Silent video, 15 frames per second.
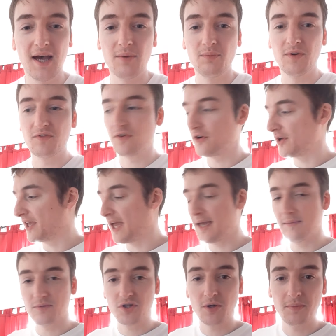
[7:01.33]
and we've got
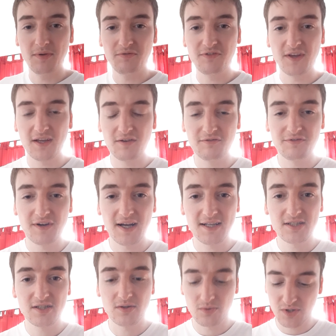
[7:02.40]
games coming thick and fast.